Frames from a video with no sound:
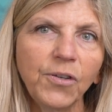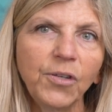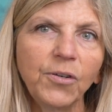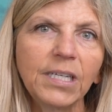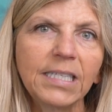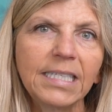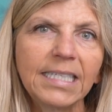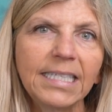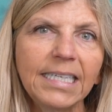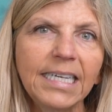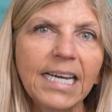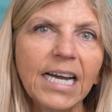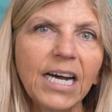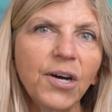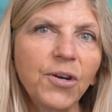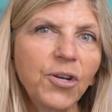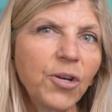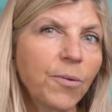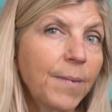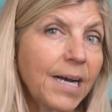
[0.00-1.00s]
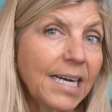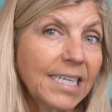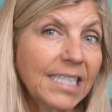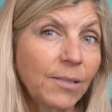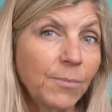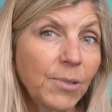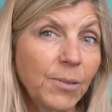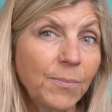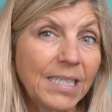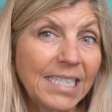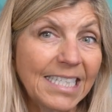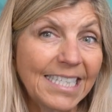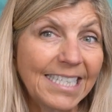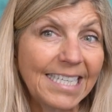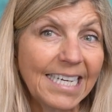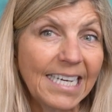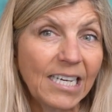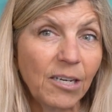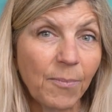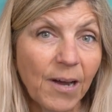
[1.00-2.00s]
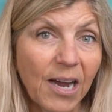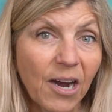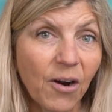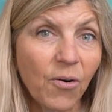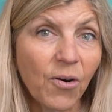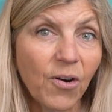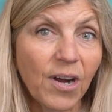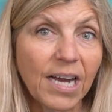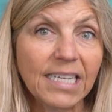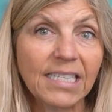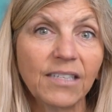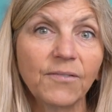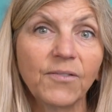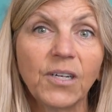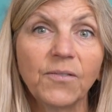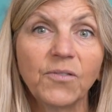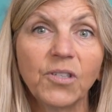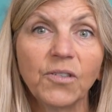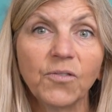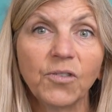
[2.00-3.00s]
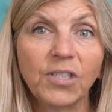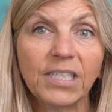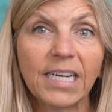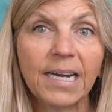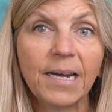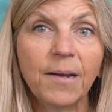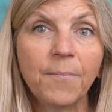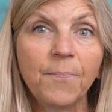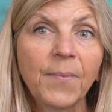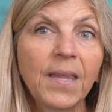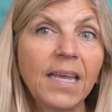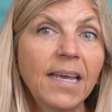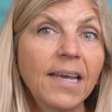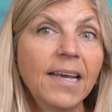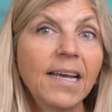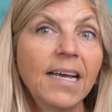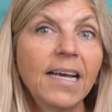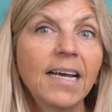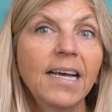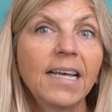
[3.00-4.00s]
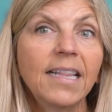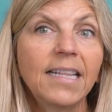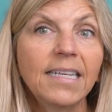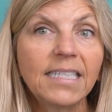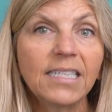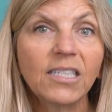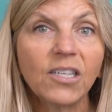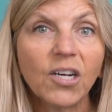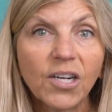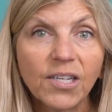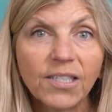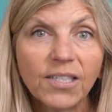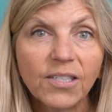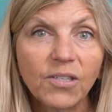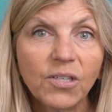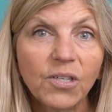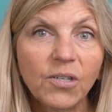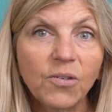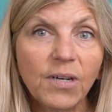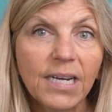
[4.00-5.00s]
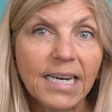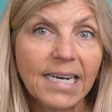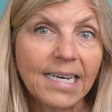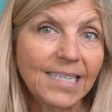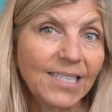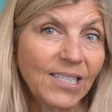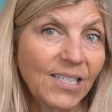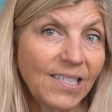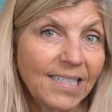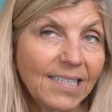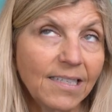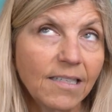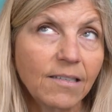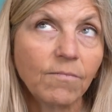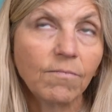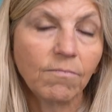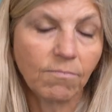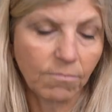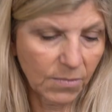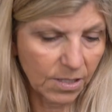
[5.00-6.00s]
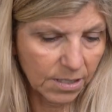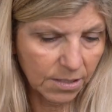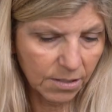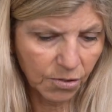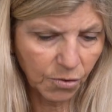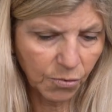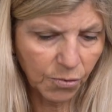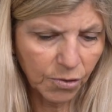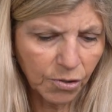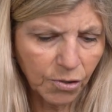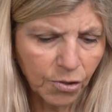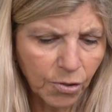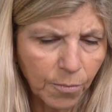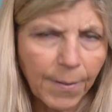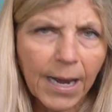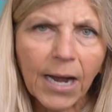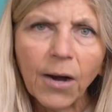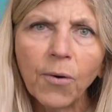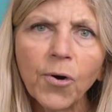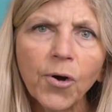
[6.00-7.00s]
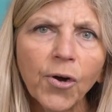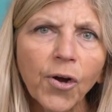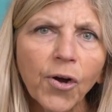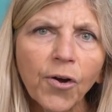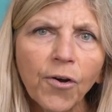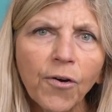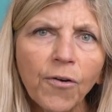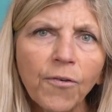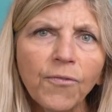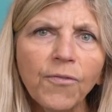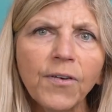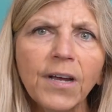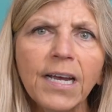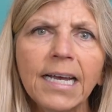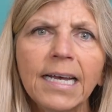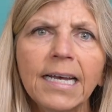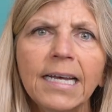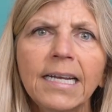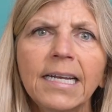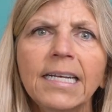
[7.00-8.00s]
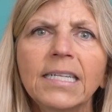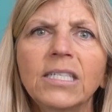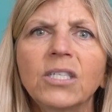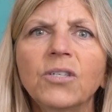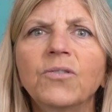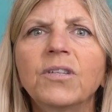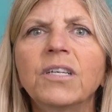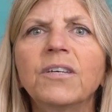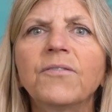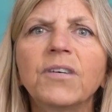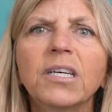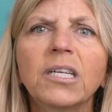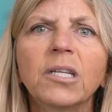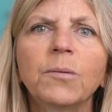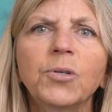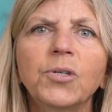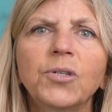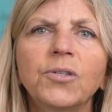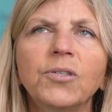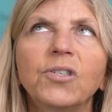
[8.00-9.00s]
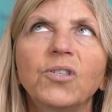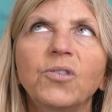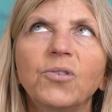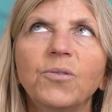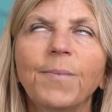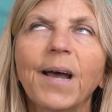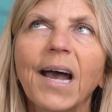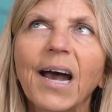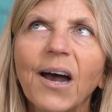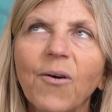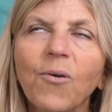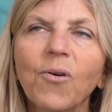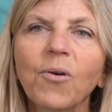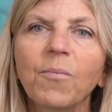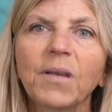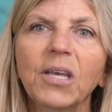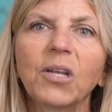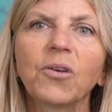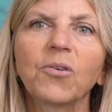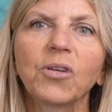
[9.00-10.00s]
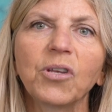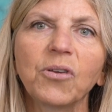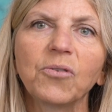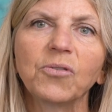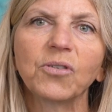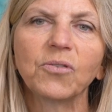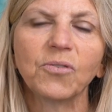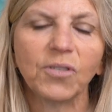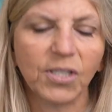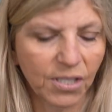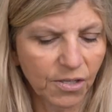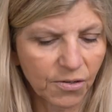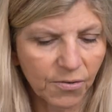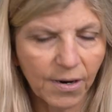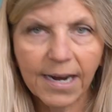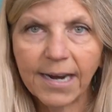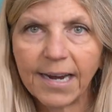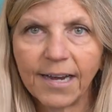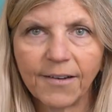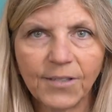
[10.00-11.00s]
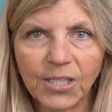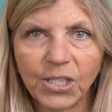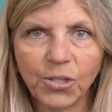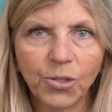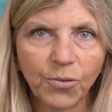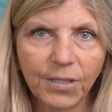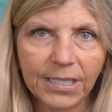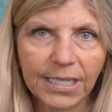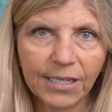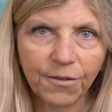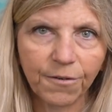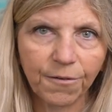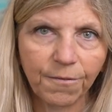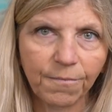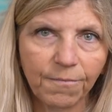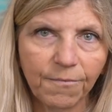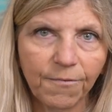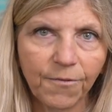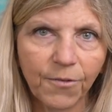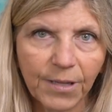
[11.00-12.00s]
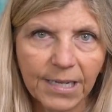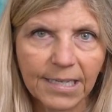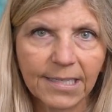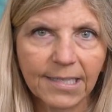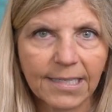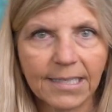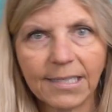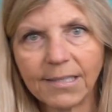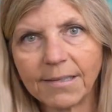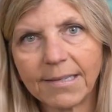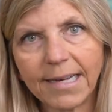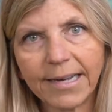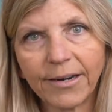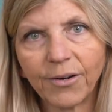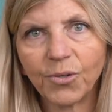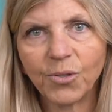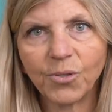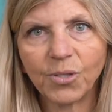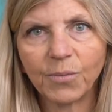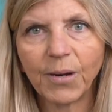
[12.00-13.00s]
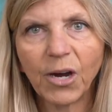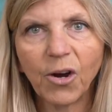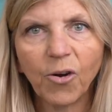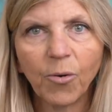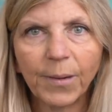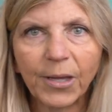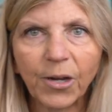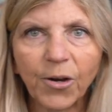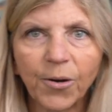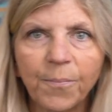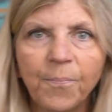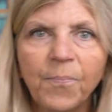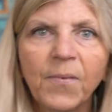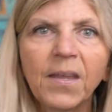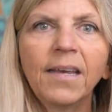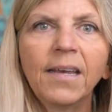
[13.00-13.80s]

You can see how your maximum sustained power has evolved over time. This is also known as the critical power curve, and it's only available to power meter users. So I have zero data for this because I don't use a power meter.